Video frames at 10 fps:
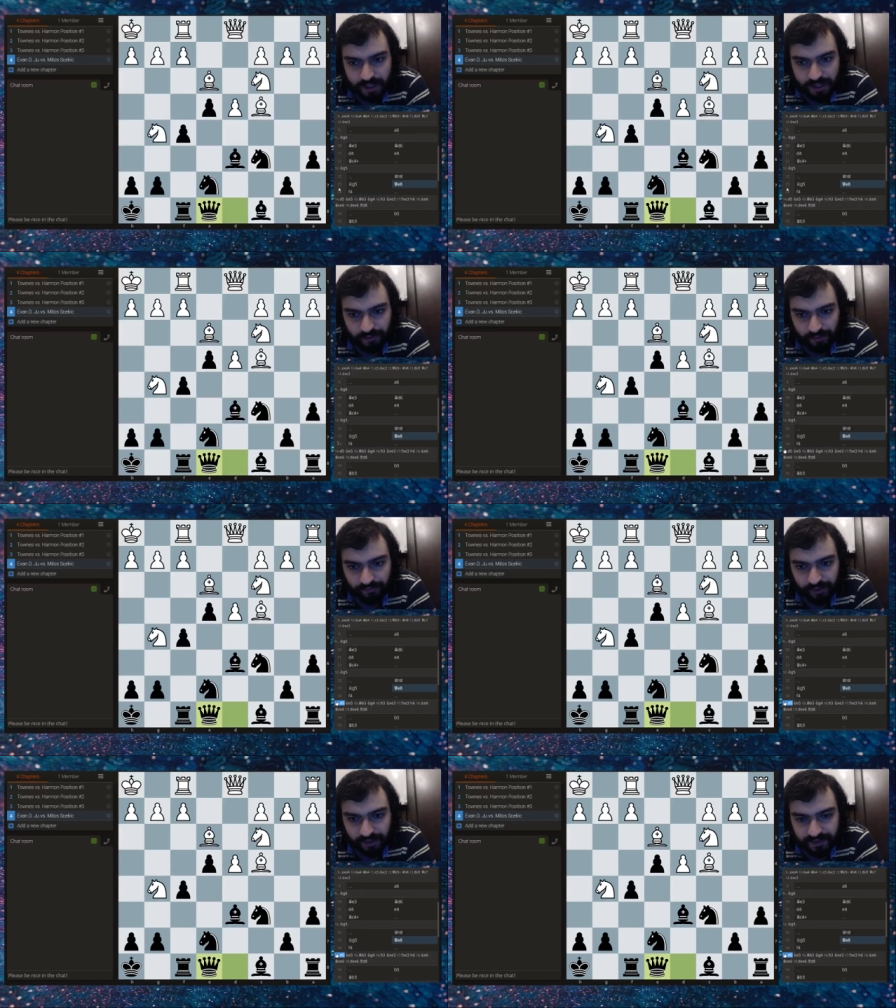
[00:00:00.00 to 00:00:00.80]
The
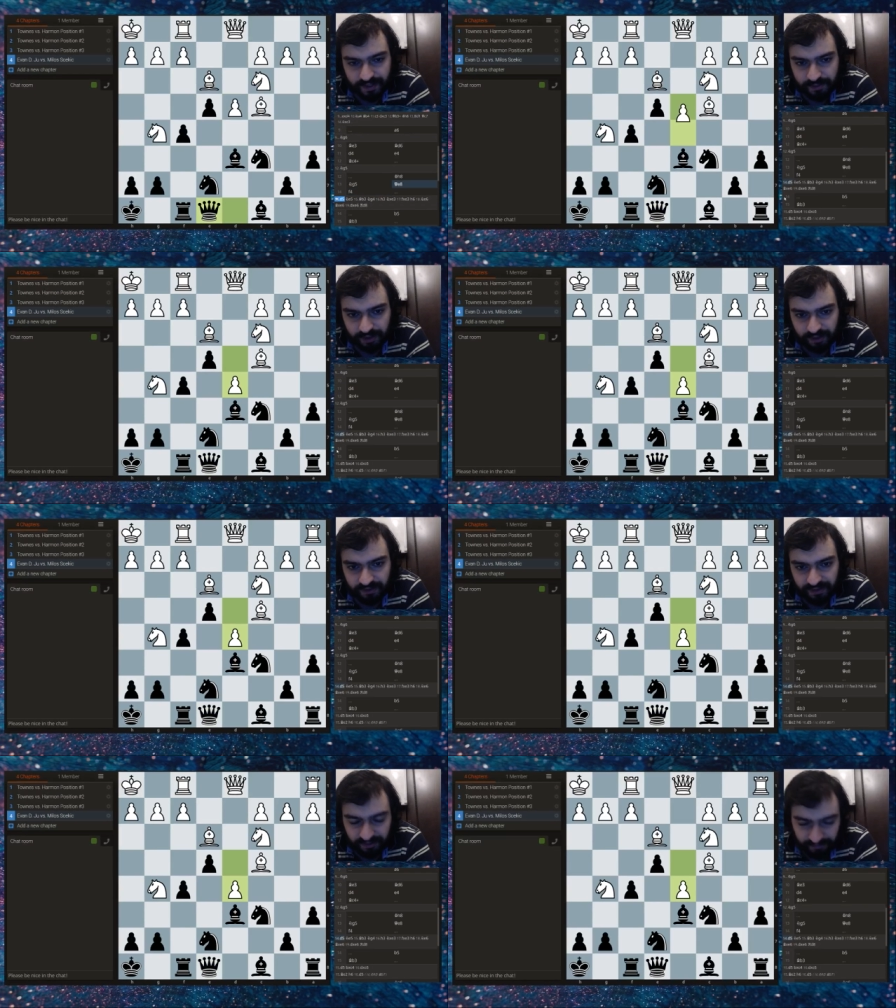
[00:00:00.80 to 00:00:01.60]
fair assessment.
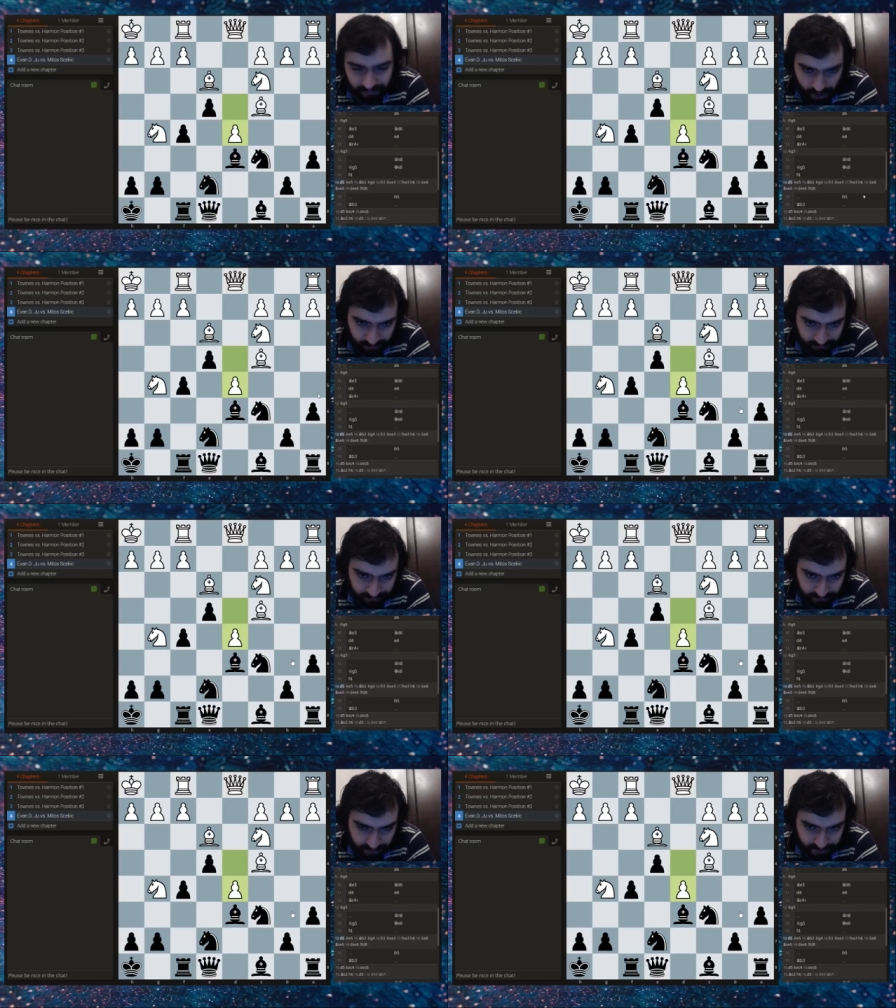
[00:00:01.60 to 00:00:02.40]

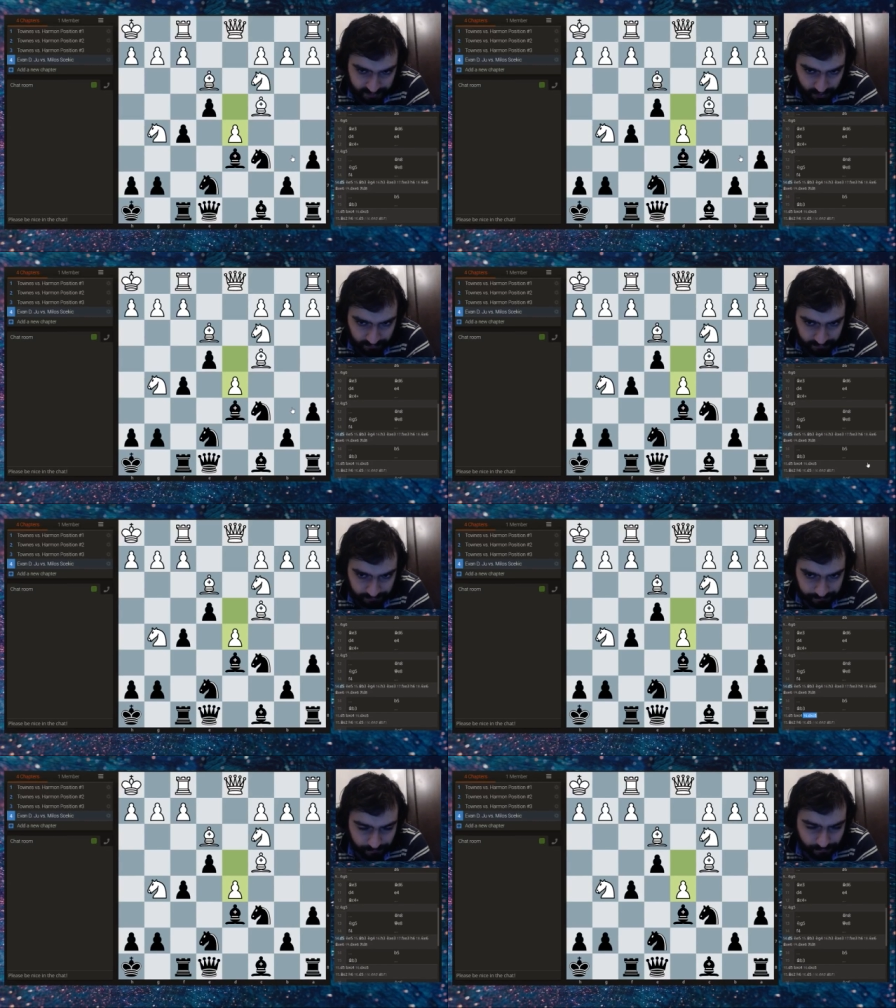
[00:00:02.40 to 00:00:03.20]
d5 instead
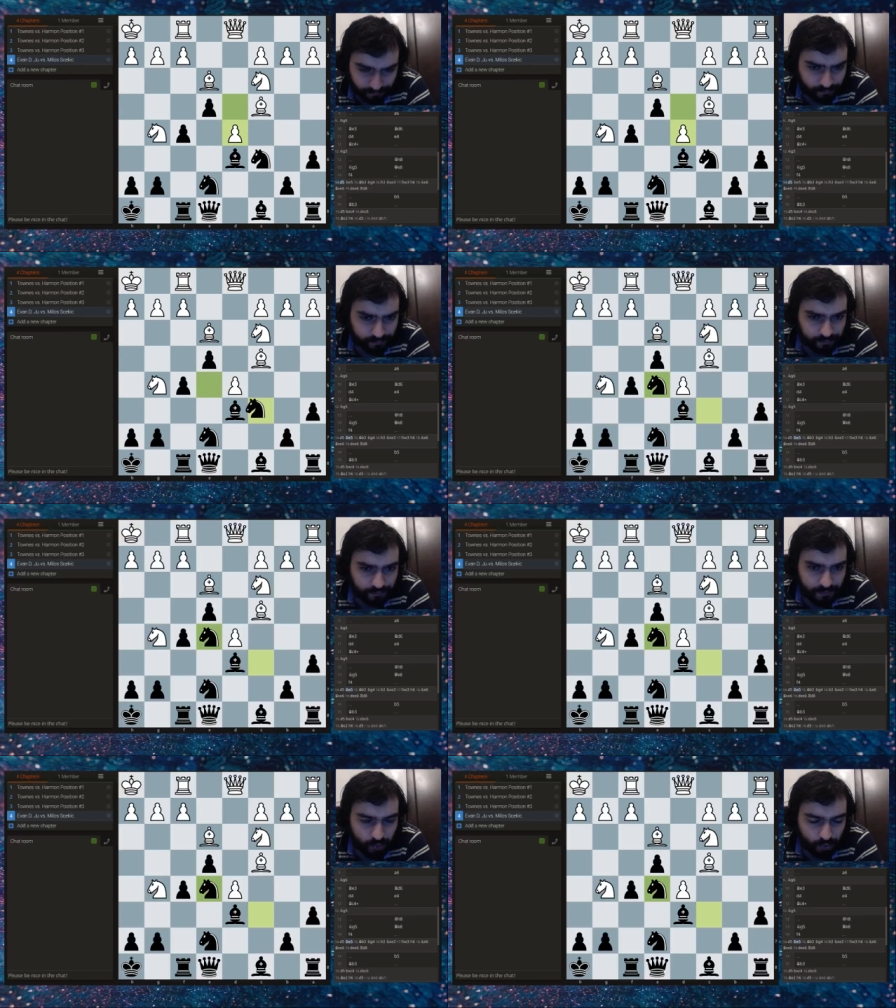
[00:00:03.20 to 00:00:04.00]

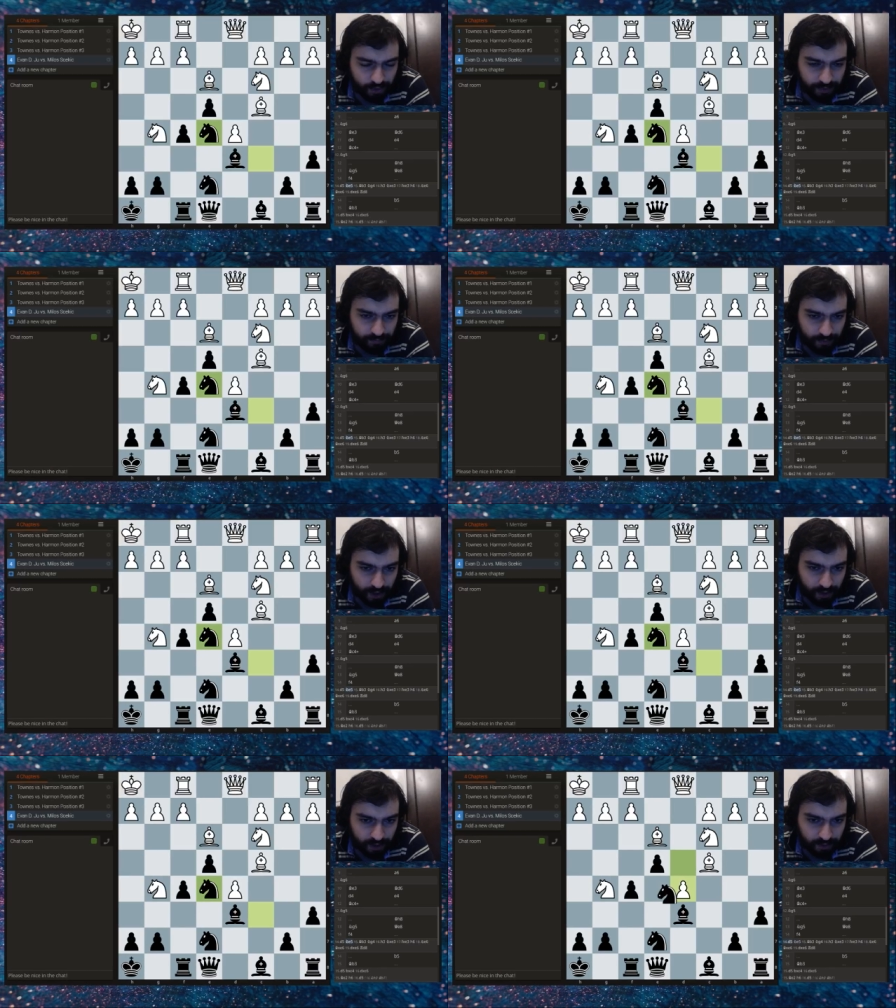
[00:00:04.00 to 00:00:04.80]
would be
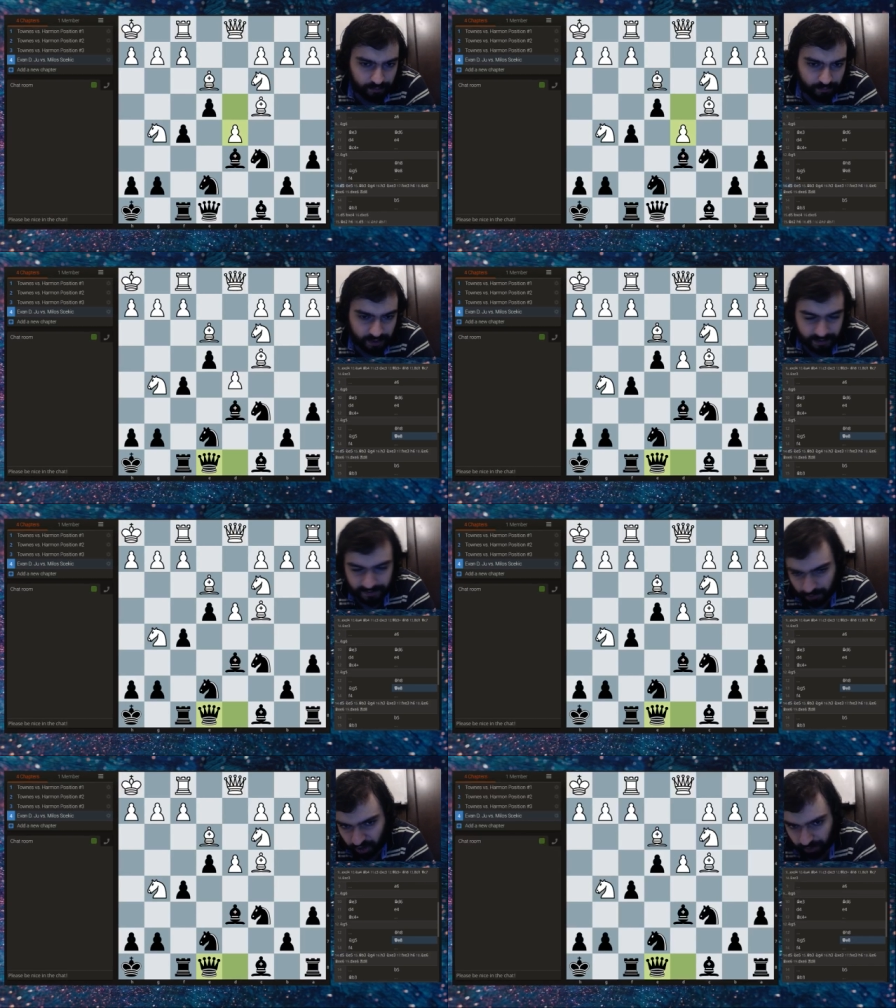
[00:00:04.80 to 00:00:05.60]

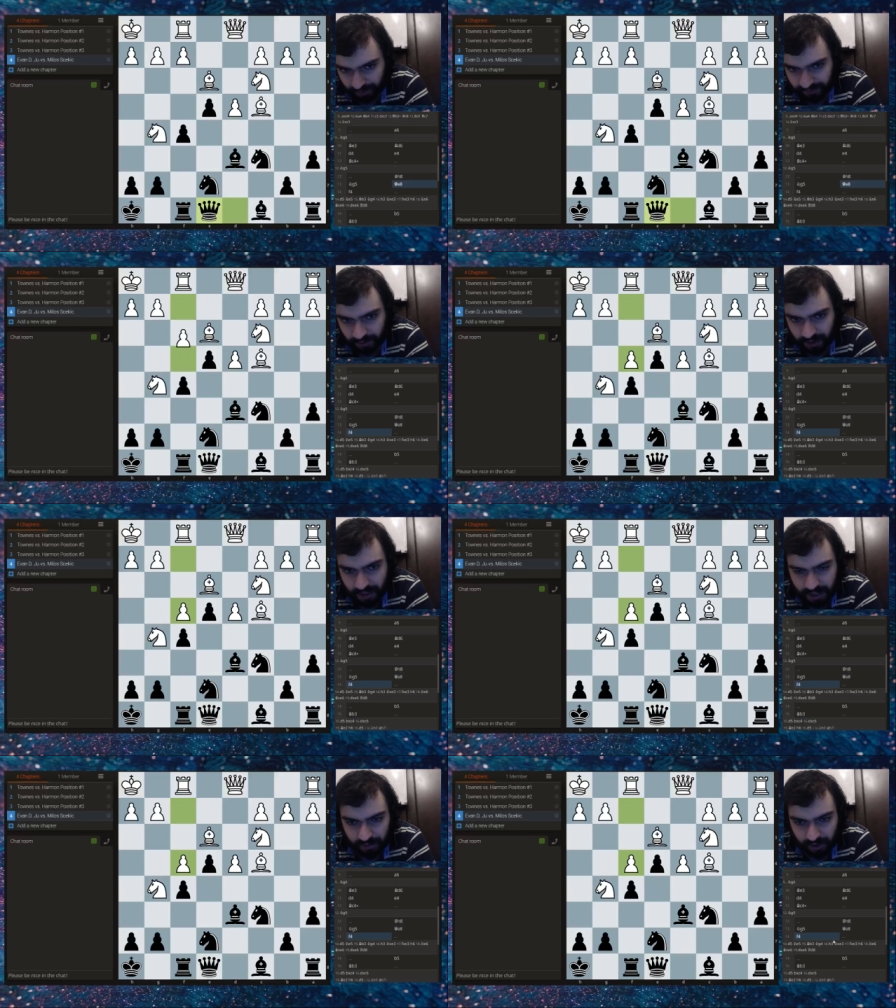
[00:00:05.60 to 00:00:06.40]
is much better
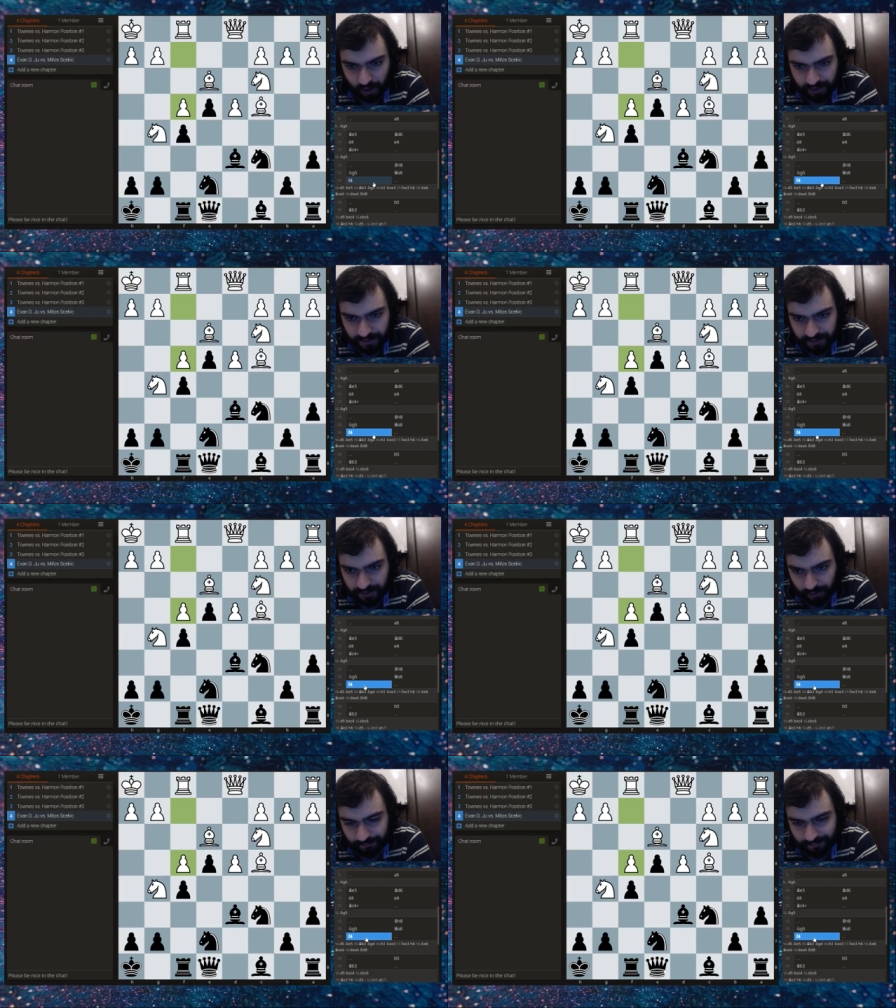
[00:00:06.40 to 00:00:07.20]
because,
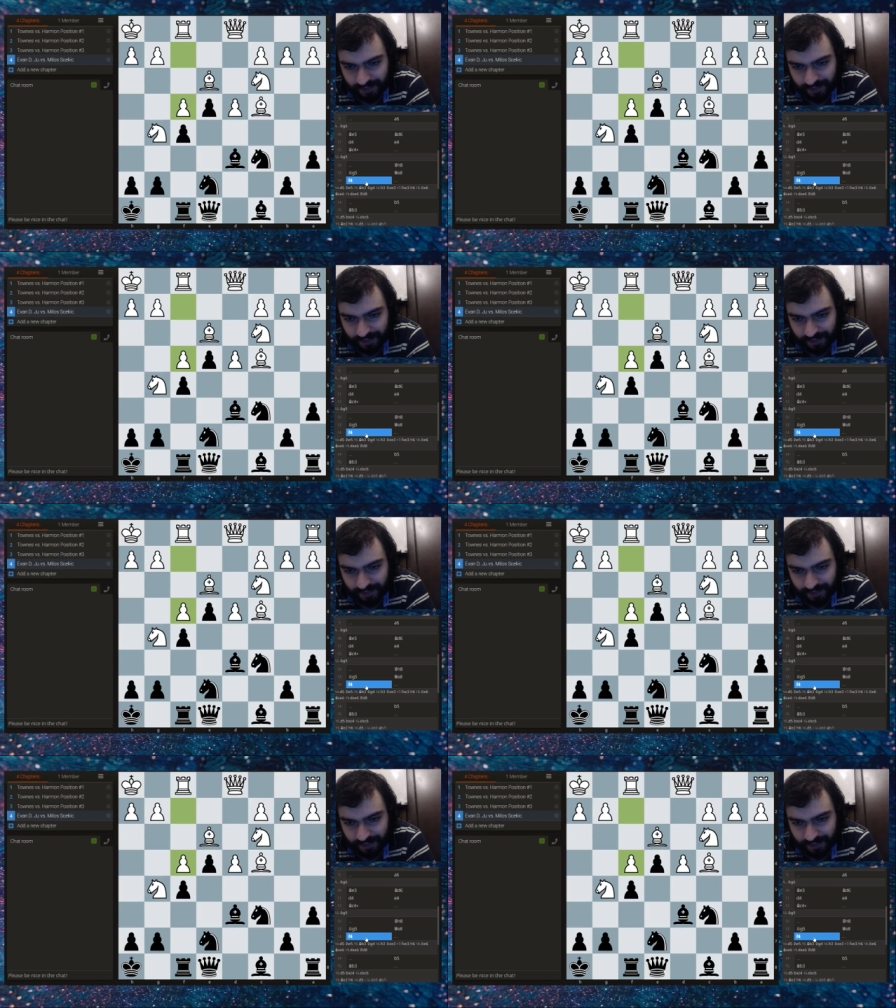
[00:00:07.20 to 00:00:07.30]
sorry,